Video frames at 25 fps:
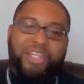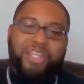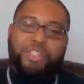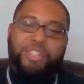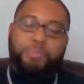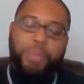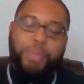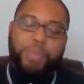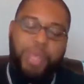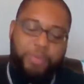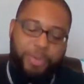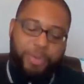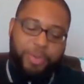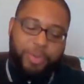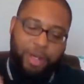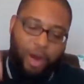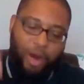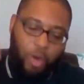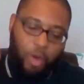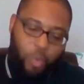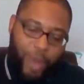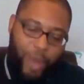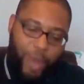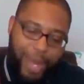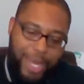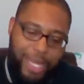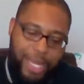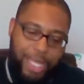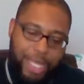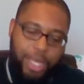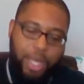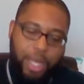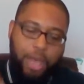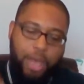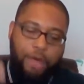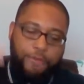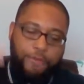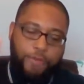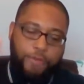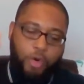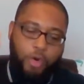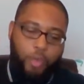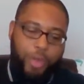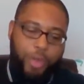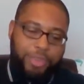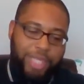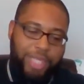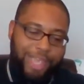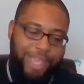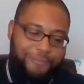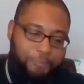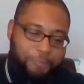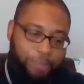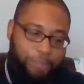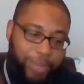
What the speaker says: There's people that are waiting for what they